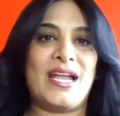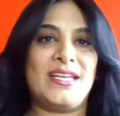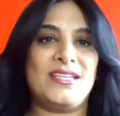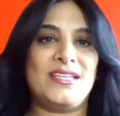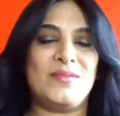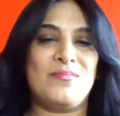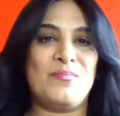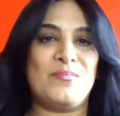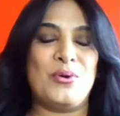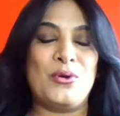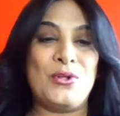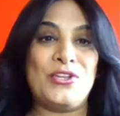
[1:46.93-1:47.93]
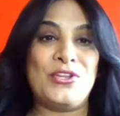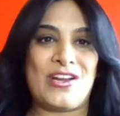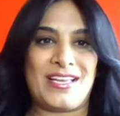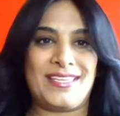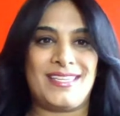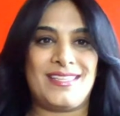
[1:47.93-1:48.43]
I pulled
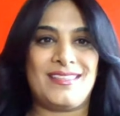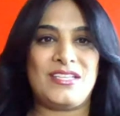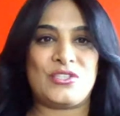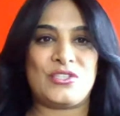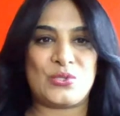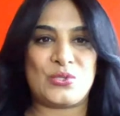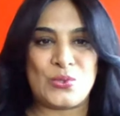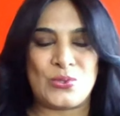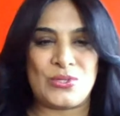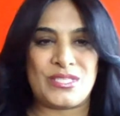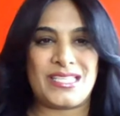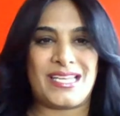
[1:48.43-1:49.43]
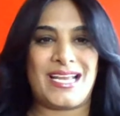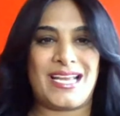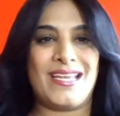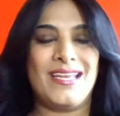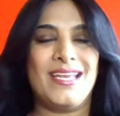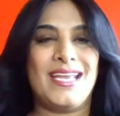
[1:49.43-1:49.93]
on these tools that
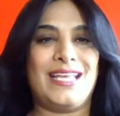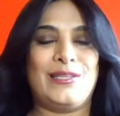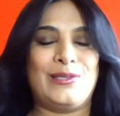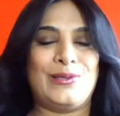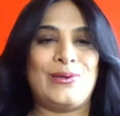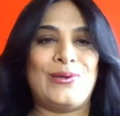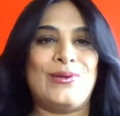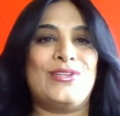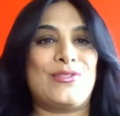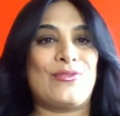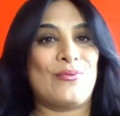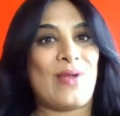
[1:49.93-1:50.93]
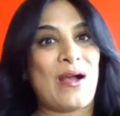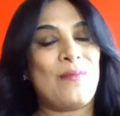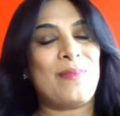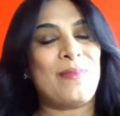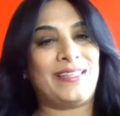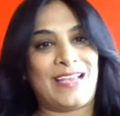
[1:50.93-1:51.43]
I had learned
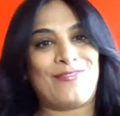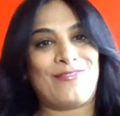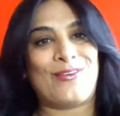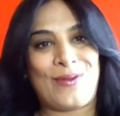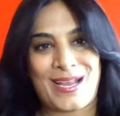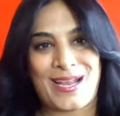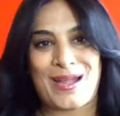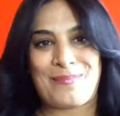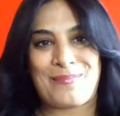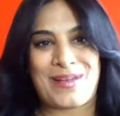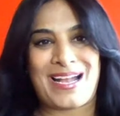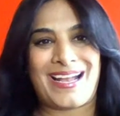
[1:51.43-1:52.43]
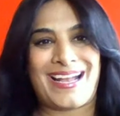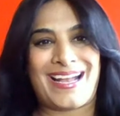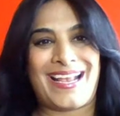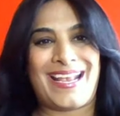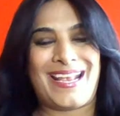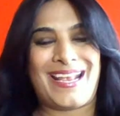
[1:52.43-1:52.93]
throughout my life growing up.
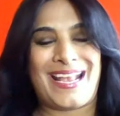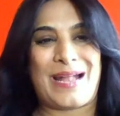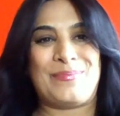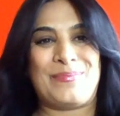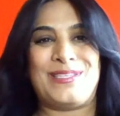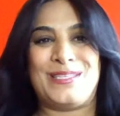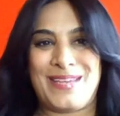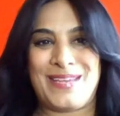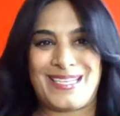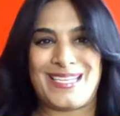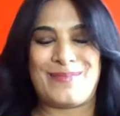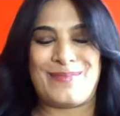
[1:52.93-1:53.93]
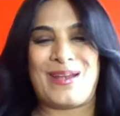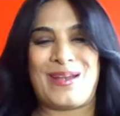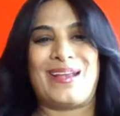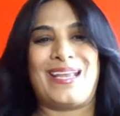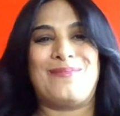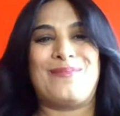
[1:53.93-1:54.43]
I happen to be Indian
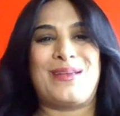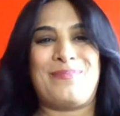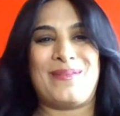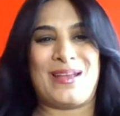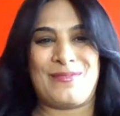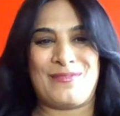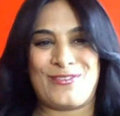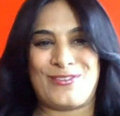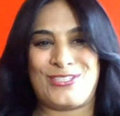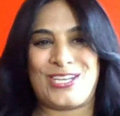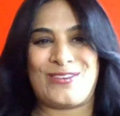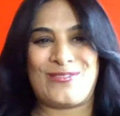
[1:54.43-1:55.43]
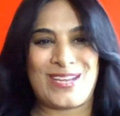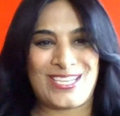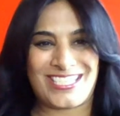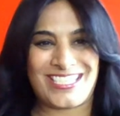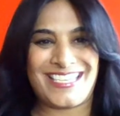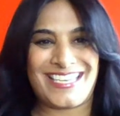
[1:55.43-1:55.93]
American. I'm a first
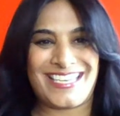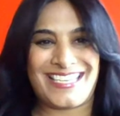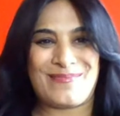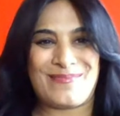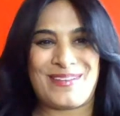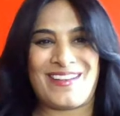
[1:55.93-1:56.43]
generation Indian